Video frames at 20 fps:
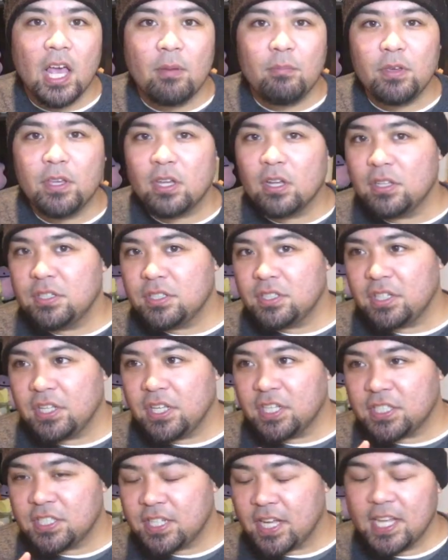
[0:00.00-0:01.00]
And because
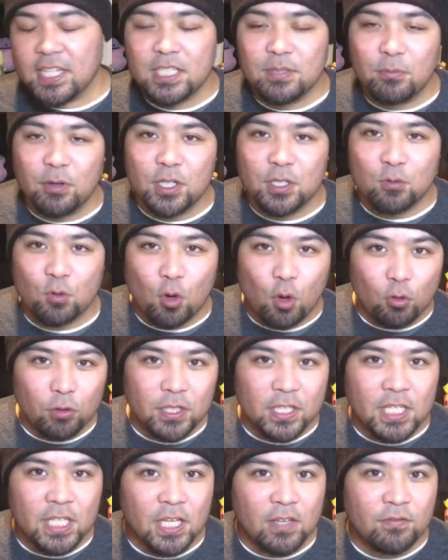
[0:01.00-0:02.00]
these testimonies were
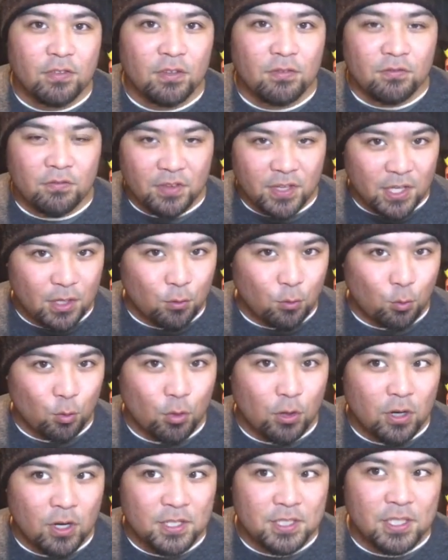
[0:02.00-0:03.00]
only given via
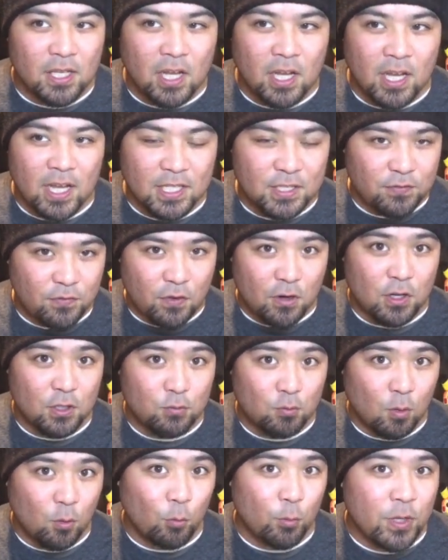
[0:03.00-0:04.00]
words, as far
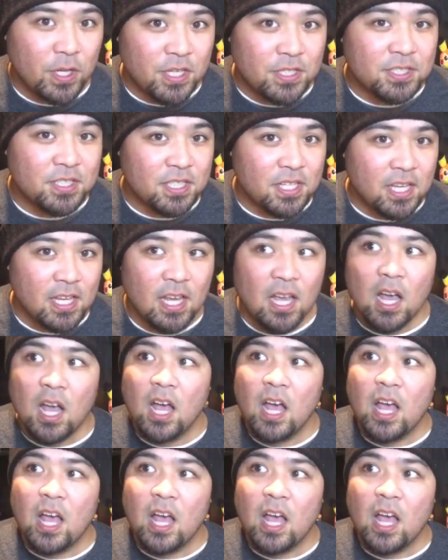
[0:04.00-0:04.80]
as what we see,